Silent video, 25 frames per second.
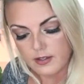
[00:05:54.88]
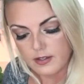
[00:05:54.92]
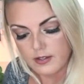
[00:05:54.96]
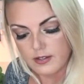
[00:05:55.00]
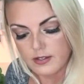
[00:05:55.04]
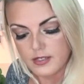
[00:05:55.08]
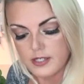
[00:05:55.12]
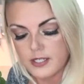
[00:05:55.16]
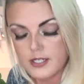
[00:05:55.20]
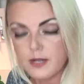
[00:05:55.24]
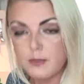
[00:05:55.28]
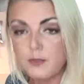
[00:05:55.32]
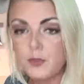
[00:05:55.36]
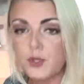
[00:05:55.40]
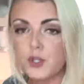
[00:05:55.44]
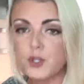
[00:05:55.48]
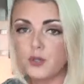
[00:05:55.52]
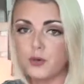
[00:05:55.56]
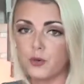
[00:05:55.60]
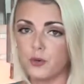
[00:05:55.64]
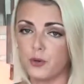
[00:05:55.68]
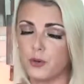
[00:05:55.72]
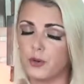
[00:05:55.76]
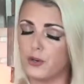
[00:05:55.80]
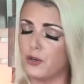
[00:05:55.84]
some
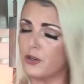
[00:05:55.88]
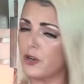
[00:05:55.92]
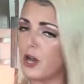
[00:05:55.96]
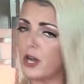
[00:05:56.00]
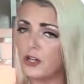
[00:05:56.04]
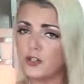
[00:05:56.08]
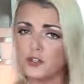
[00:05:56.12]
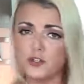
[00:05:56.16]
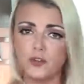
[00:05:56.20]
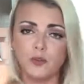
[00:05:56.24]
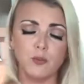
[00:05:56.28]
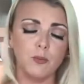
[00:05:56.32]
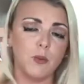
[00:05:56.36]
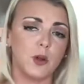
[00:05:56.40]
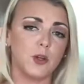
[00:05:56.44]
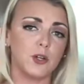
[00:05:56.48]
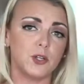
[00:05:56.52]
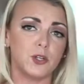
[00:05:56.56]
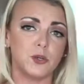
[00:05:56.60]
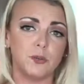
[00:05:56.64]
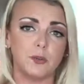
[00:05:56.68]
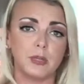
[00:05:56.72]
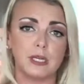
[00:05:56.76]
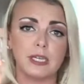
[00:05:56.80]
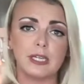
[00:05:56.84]
sugar, not too
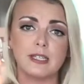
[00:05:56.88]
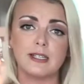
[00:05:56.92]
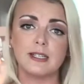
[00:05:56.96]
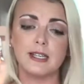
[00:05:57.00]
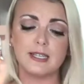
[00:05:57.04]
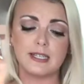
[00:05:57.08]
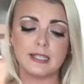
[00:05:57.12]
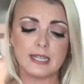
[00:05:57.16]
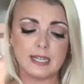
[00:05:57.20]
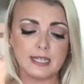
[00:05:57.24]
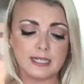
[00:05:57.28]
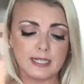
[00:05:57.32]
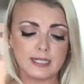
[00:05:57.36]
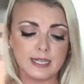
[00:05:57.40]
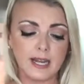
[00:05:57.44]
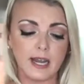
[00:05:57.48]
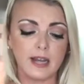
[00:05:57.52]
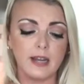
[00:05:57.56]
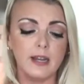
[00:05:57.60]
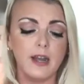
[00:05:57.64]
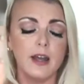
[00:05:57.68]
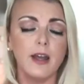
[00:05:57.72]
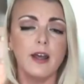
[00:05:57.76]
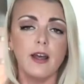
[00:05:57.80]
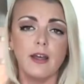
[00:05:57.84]
much, because as I
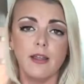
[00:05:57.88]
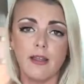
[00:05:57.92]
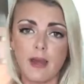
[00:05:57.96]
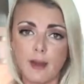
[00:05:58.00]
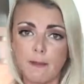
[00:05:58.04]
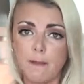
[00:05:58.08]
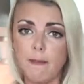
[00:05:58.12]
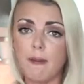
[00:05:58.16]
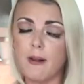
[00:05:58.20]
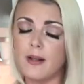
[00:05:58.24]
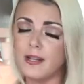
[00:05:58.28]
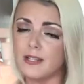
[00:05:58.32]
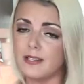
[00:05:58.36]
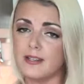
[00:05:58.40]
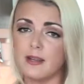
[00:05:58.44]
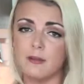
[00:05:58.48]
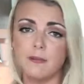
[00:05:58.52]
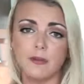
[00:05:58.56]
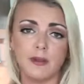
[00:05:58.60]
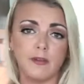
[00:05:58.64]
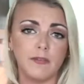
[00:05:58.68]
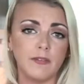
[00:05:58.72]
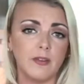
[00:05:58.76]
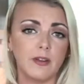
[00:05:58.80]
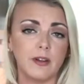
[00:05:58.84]
said, that
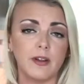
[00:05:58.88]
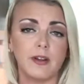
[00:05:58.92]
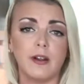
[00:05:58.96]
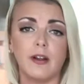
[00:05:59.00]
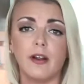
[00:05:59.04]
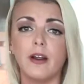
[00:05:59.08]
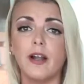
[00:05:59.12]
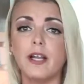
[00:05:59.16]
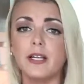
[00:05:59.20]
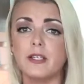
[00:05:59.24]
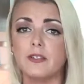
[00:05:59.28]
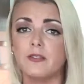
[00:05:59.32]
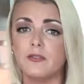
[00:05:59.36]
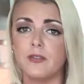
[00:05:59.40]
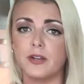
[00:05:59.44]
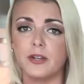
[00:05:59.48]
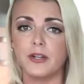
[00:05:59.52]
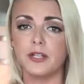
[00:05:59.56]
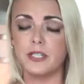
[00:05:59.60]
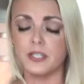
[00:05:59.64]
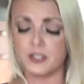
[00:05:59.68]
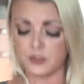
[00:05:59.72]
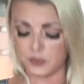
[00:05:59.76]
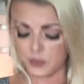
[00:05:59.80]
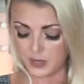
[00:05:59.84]
balsamic vinegar is
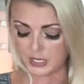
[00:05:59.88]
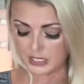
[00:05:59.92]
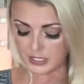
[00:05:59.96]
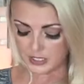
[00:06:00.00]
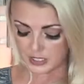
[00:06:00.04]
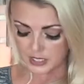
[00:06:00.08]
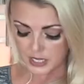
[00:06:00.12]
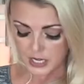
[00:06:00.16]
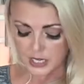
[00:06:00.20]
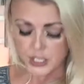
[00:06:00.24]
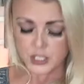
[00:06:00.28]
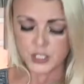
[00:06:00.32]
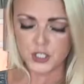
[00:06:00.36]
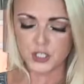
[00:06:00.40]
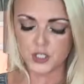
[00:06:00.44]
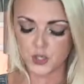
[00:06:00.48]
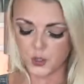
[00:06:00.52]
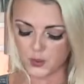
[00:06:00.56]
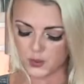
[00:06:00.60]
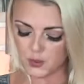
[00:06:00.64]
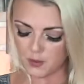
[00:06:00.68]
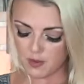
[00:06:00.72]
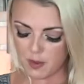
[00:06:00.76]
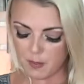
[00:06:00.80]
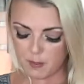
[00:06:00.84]
very sweet.
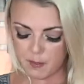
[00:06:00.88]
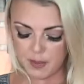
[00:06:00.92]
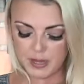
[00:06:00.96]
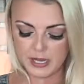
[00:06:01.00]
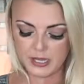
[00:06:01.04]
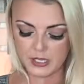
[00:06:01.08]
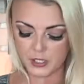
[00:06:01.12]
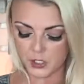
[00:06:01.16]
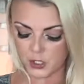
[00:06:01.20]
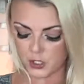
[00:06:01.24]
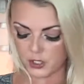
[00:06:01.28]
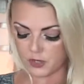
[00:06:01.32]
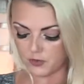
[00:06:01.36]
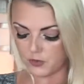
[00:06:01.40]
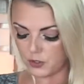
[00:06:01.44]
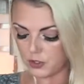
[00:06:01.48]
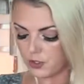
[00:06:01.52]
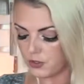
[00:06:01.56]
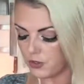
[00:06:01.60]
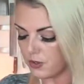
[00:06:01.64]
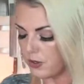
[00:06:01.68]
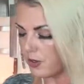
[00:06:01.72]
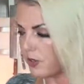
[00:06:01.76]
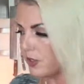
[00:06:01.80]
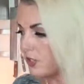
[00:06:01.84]
So a pinch of
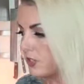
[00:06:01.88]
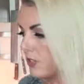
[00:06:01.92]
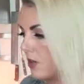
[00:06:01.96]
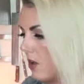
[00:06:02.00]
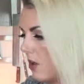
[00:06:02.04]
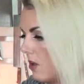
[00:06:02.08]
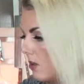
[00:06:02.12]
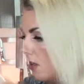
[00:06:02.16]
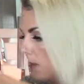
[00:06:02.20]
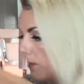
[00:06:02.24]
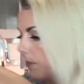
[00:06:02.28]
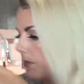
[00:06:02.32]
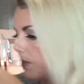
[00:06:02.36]
sugar is all I'm